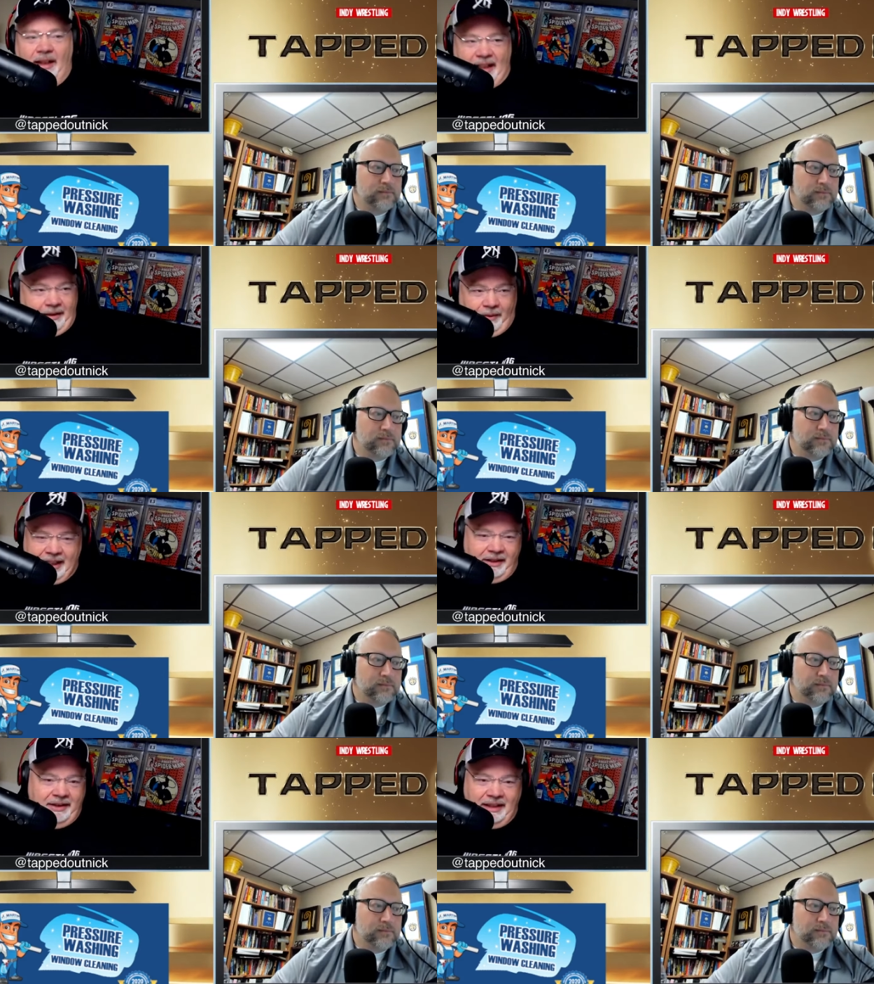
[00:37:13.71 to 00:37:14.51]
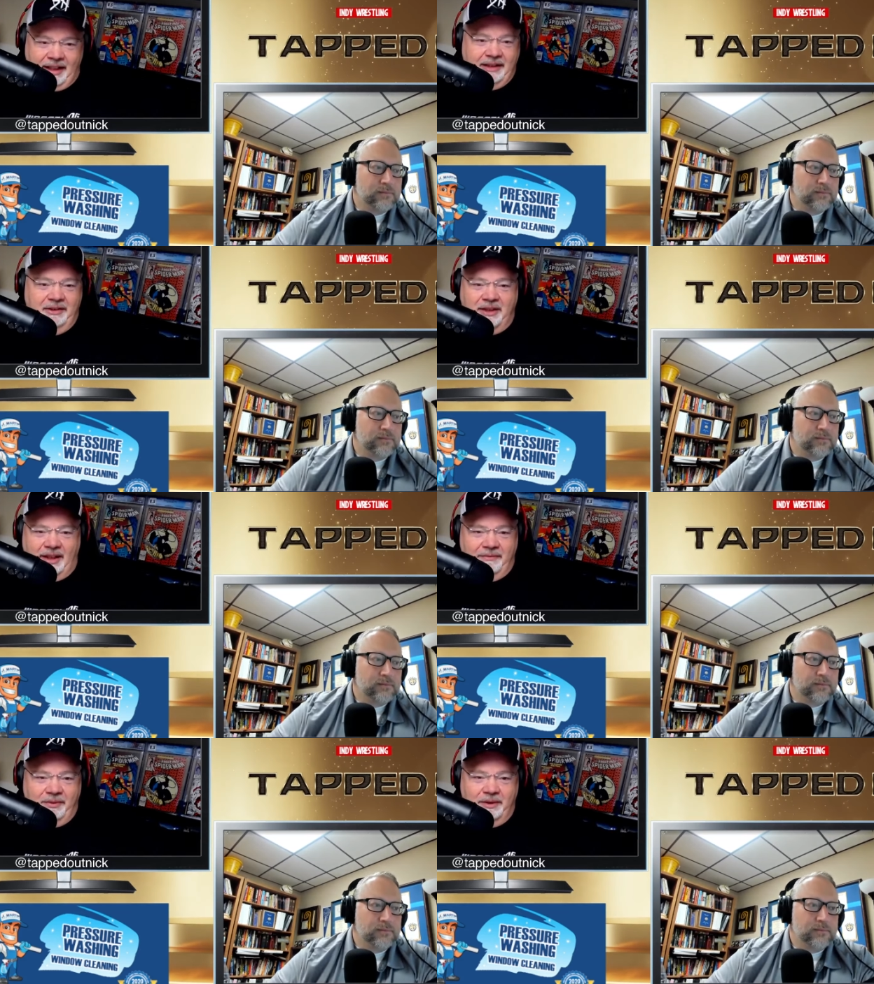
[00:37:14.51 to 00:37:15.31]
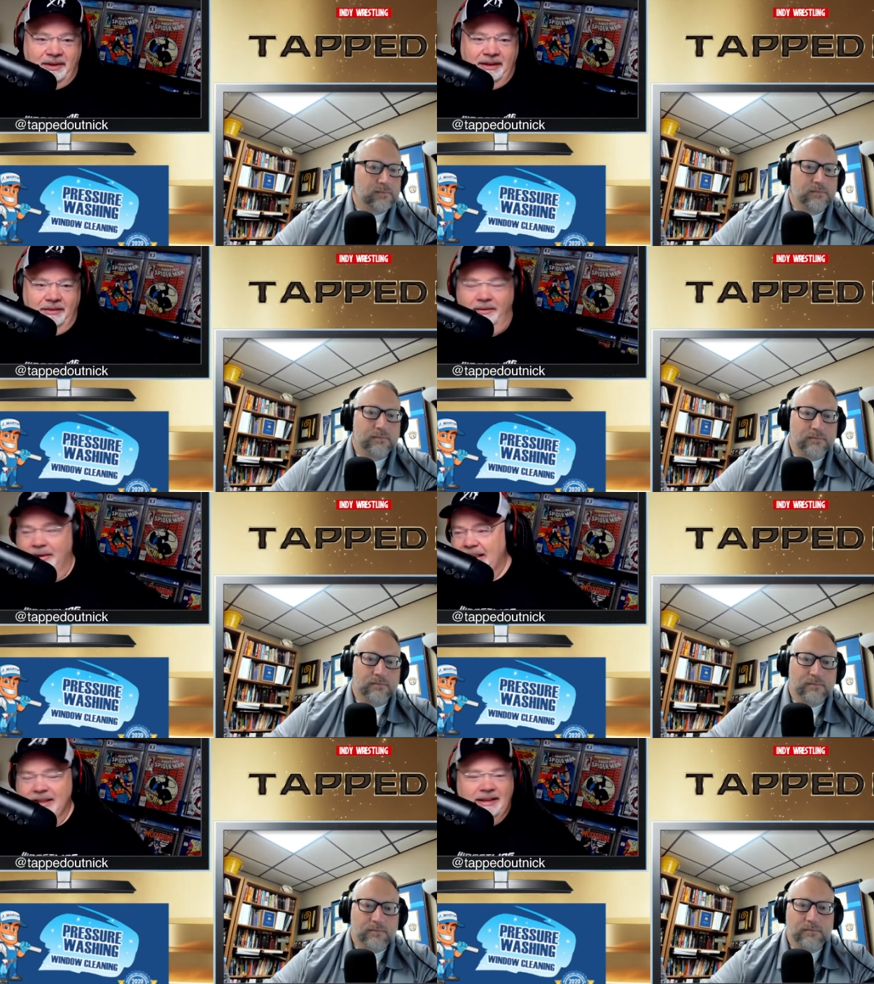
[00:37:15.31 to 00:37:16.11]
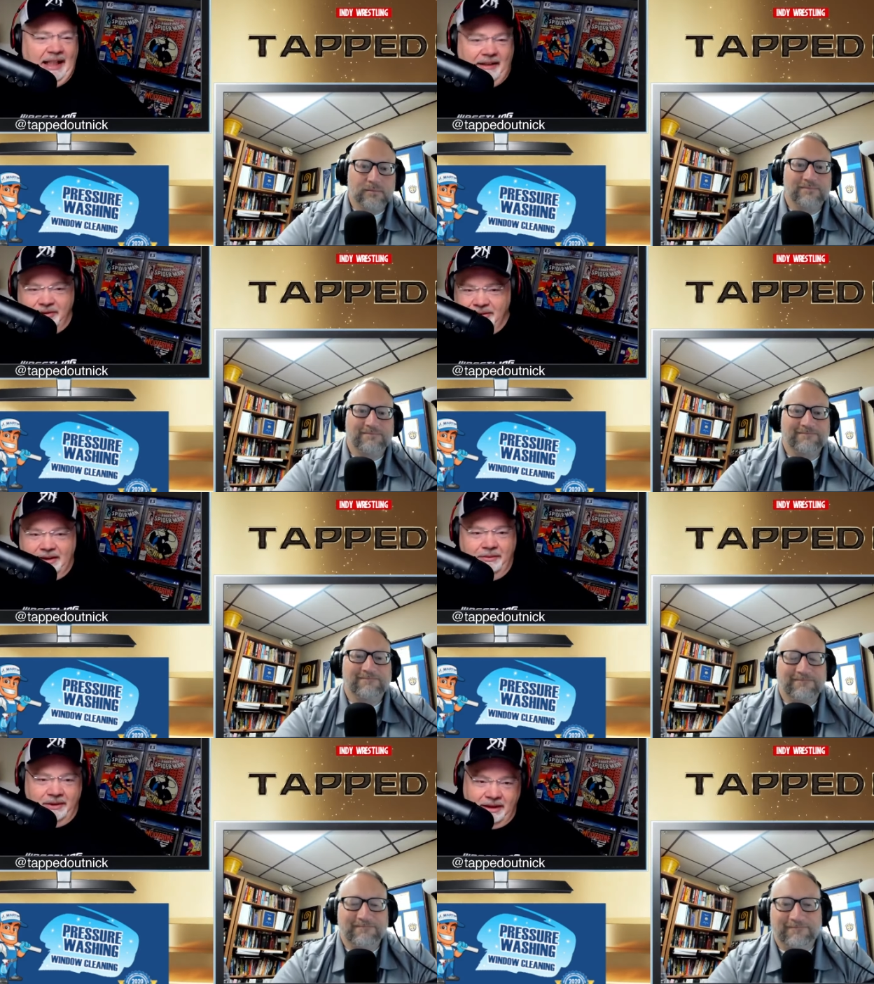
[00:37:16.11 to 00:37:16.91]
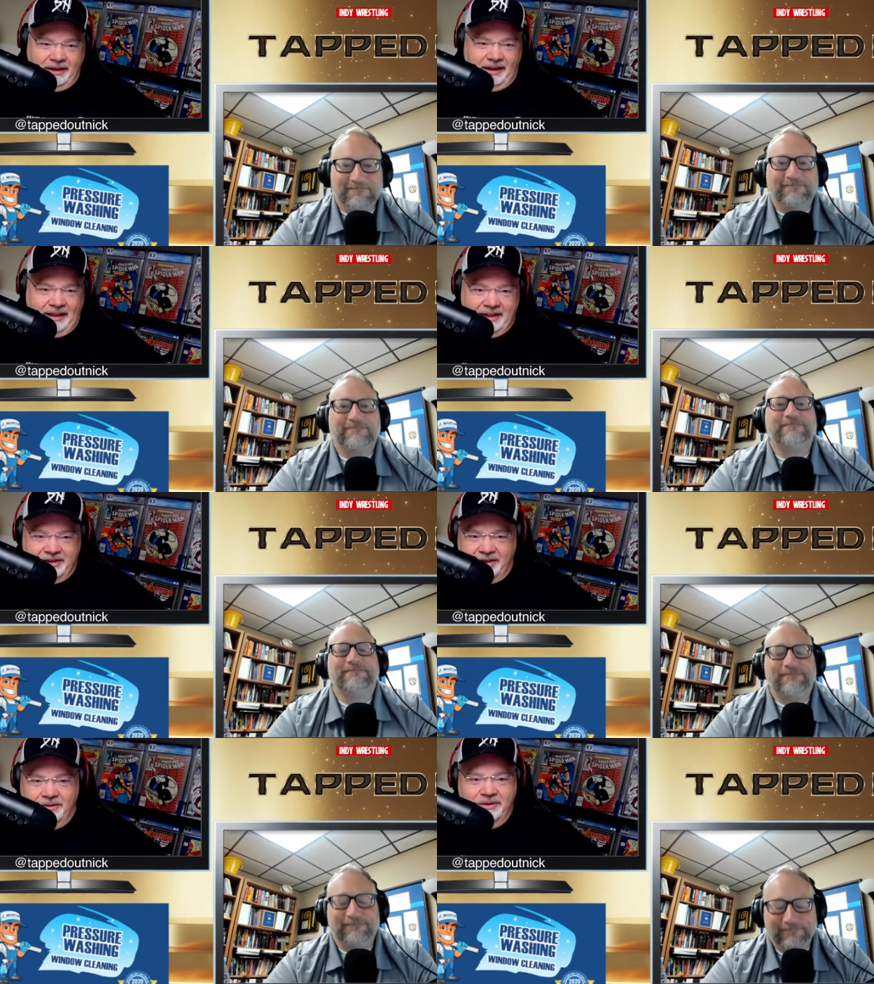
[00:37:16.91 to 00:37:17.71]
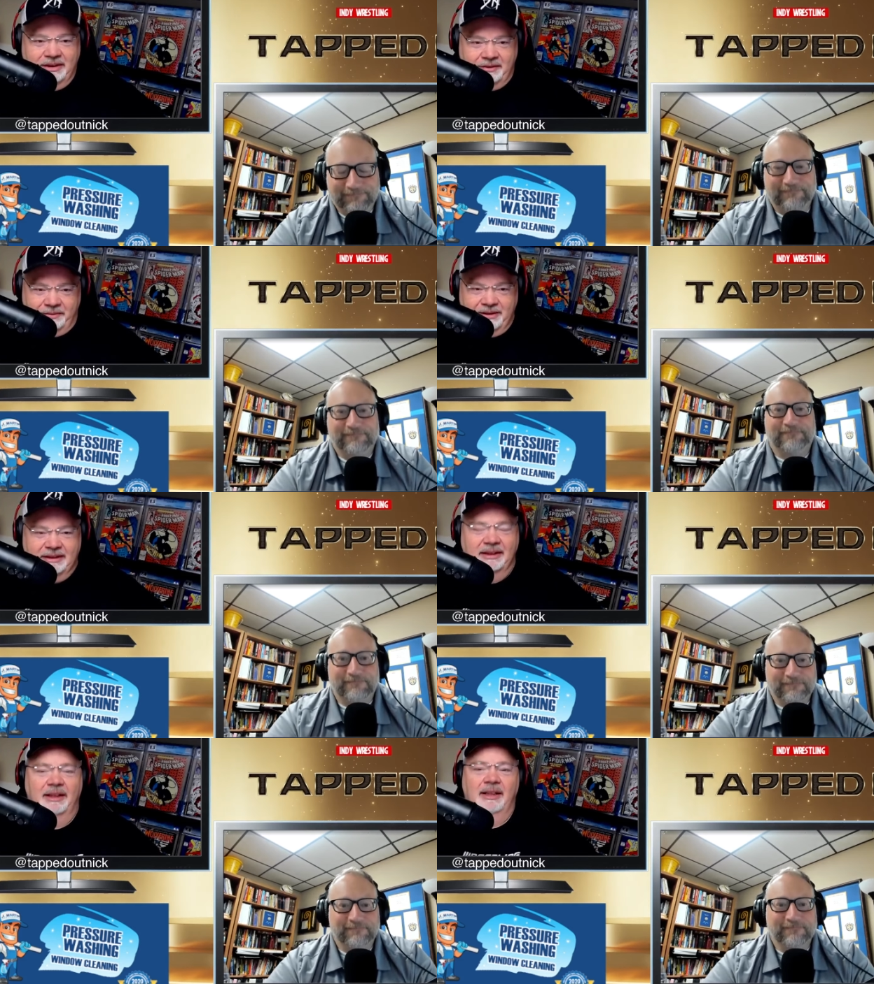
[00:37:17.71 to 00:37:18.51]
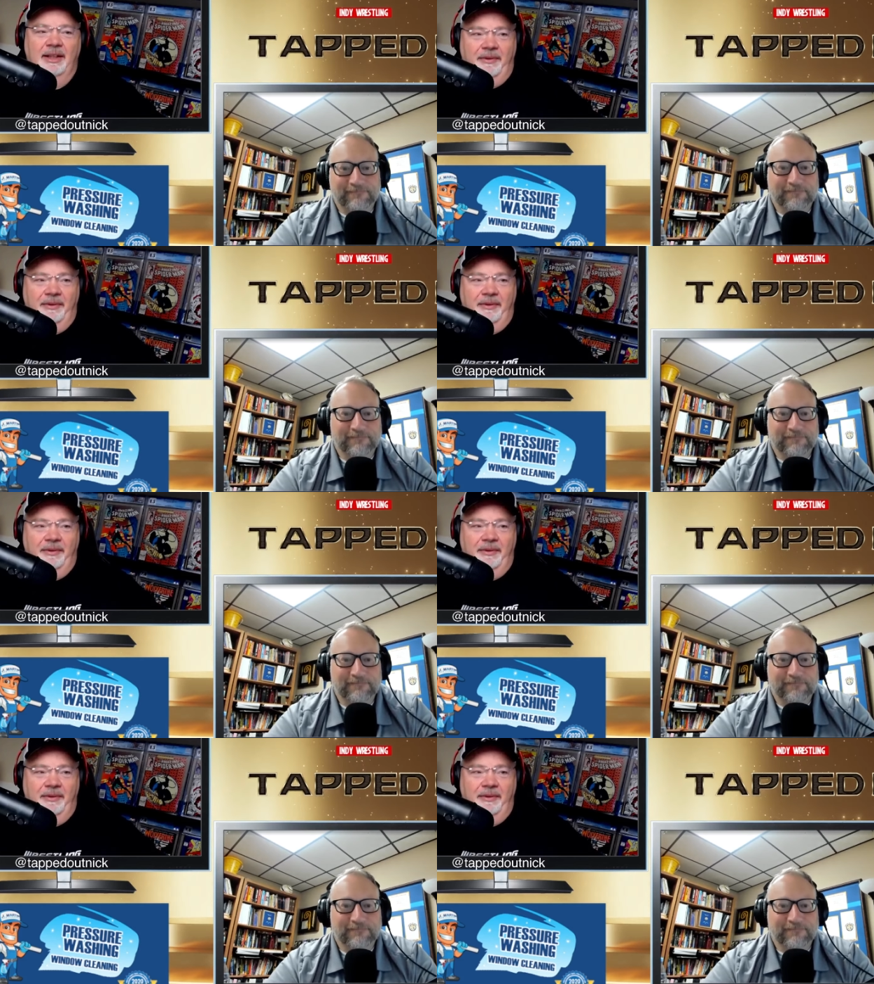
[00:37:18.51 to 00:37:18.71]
Speaker 1: Hey, why are they not in your top four then? Okay, because they haven't really run a lot of shows as of recent.